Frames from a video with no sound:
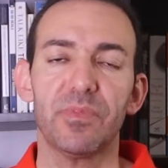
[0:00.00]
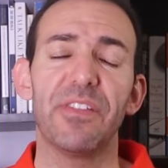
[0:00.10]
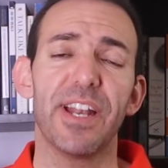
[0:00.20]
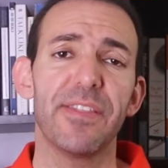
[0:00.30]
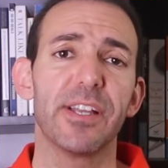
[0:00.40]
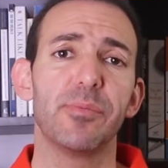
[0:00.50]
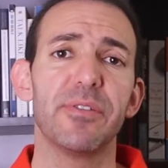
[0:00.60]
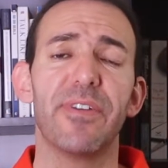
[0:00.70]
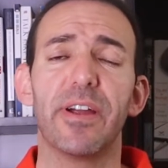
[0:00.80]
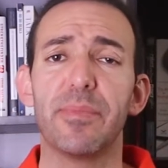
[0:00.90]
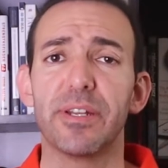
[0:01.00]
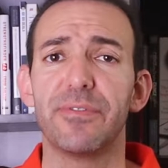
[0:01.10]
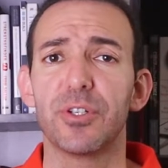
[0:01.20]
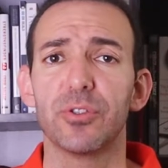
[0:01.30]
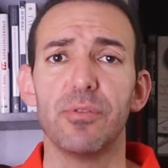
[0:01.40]
that I think will be very
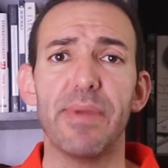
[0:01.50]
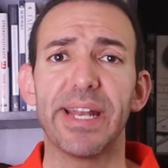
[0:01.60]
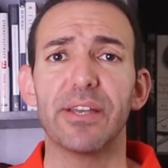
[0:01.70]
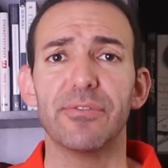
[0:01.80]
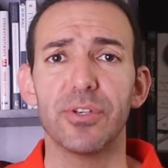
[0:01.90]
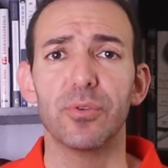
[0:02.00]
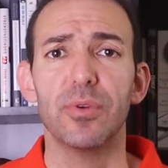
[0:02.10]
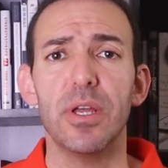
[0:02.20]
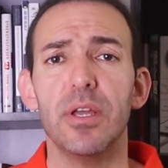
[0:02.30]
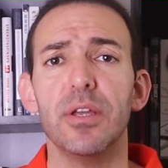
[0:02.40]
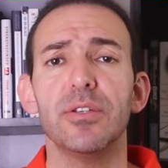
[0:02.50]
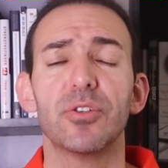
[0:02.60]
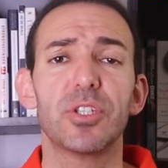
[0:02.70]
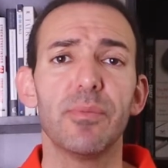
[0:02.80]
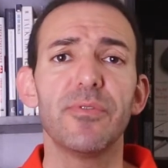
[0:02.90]
beneficial to many of you. So
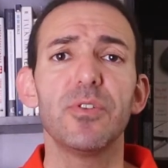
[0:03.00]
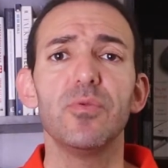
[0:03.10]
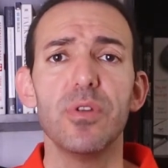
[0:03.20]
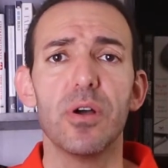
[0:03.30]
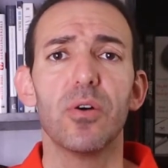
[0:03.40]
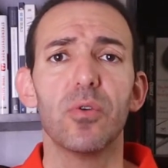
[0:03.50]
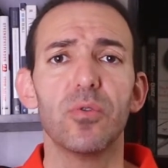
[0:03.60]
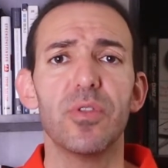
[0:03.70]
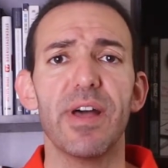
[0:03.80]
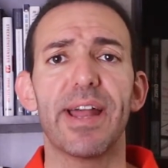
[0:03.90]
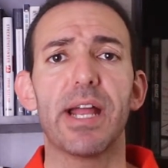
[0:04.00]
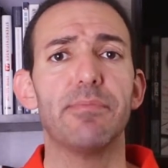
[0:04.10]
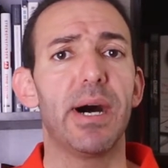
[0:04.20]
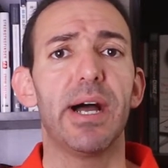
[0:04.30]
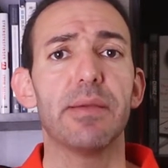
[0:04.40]
some of you know that I
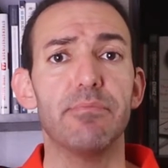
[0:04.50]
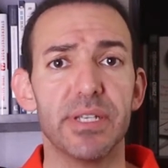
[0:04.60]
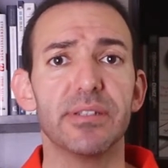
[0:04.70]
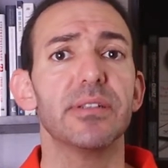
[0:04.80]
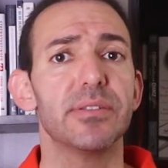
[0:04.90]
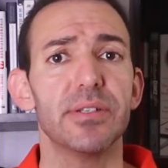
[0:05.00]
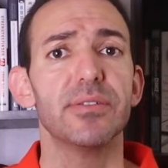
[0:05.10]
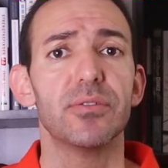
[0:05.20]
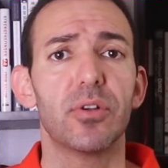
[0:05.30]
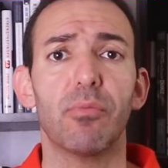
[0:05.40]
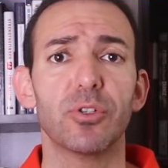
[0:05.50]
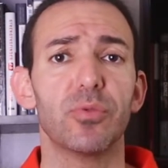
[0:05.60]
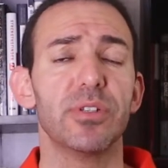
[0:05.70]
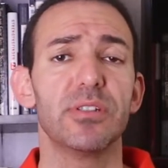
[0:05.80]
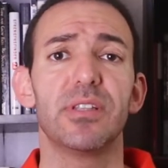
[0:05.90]
buy businesses.
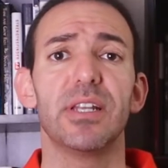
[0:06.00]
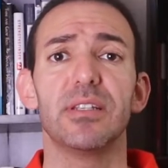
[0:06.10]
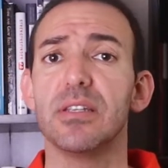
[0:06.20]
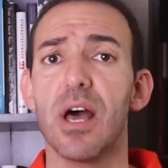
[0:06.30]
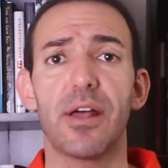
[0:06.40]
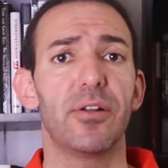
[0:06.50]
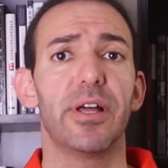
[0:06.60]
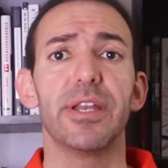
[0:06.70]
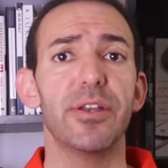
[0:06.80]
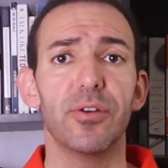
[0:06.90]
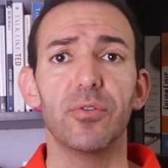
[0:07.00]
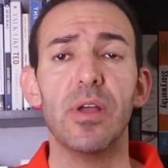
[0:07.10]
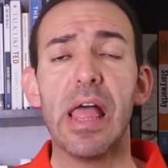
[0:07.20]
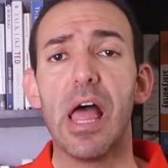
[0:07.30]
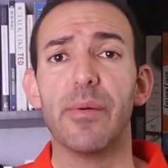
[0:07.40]
Commercial real estate is not all I do.
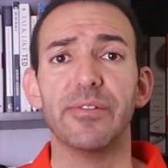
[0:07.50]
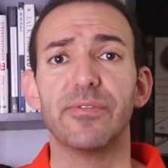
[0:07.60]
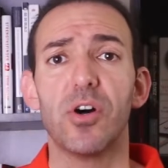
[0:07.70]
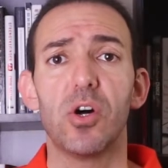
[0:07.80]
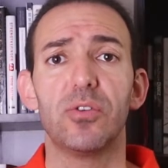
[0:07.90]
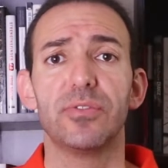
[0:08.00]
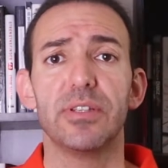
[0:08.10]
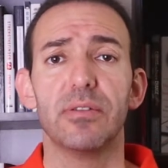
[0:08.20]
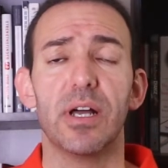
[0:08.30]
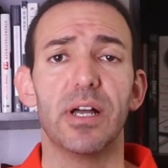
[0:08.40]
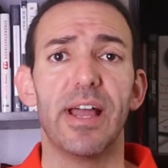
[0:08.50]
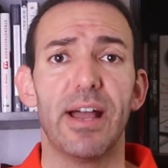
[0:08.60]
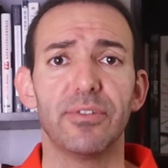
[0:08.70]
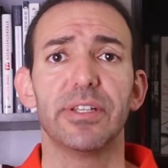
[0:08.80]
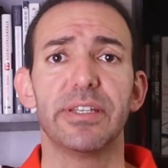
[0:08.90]
I'm involved
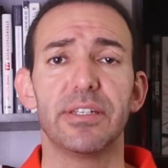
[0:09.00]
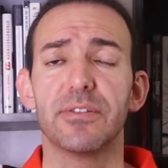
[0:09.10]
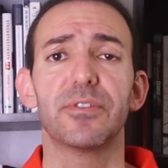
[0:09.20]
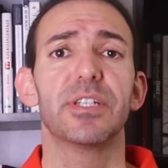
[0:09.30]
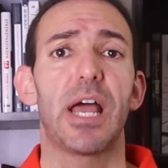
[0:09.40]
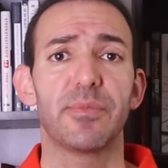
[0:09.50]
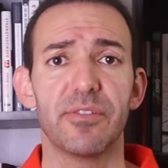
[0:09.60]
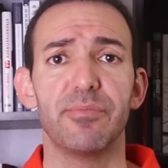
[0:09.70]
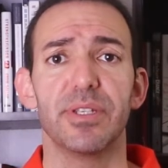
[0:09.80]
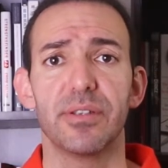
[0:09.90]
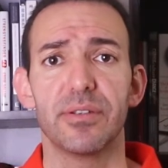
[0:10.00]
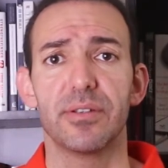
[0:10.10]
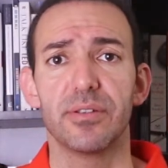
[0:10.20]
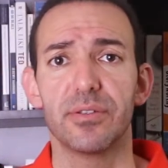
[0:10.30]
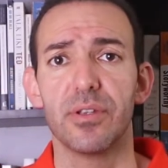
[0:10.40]
heavily in different types of
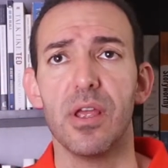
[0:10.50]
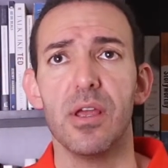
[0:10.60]
businesses.